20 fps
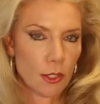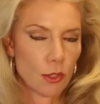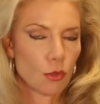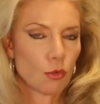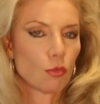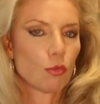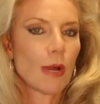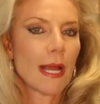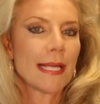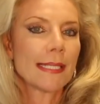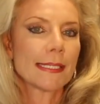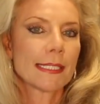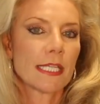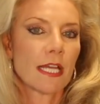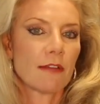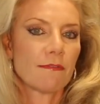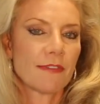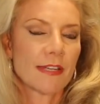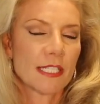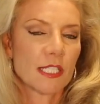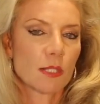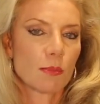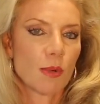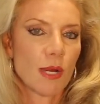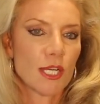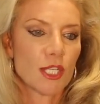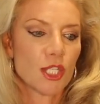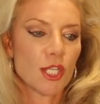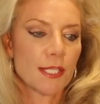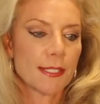great
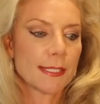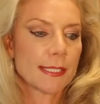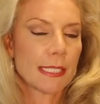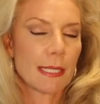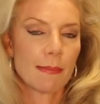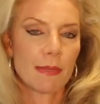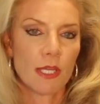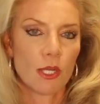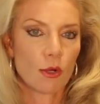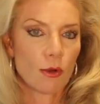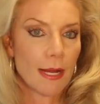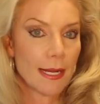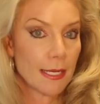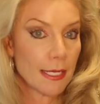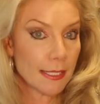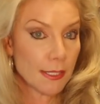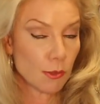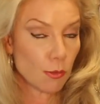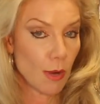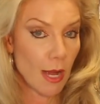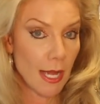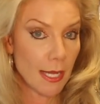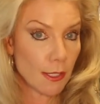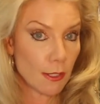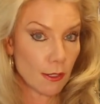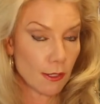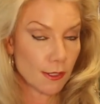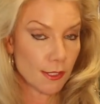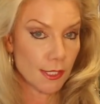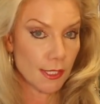self-expression. Some of the greatest
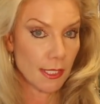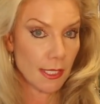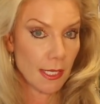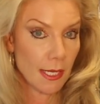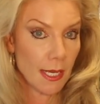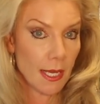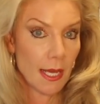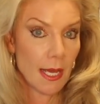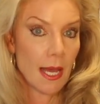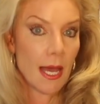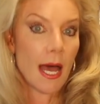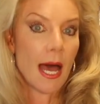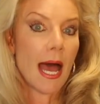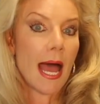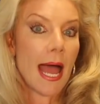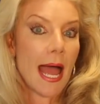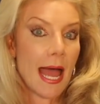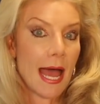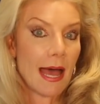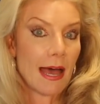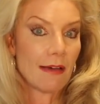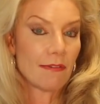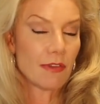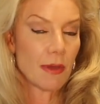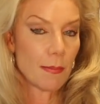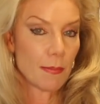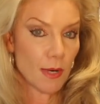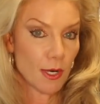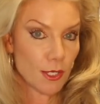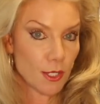writers
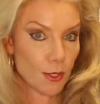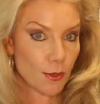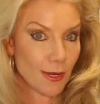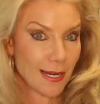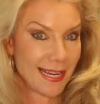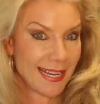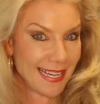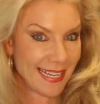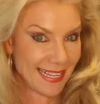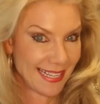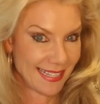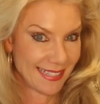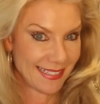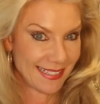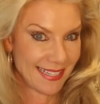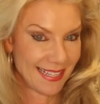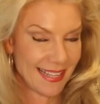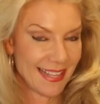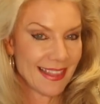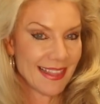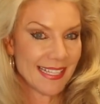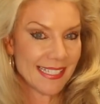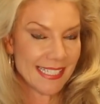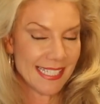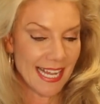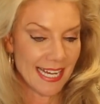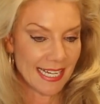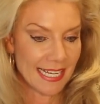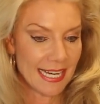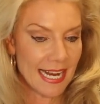have Mercury in the
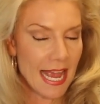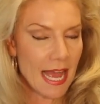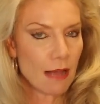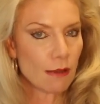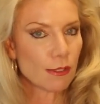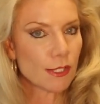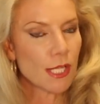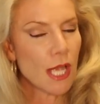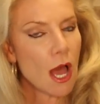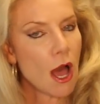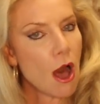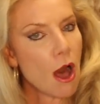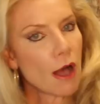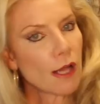second house.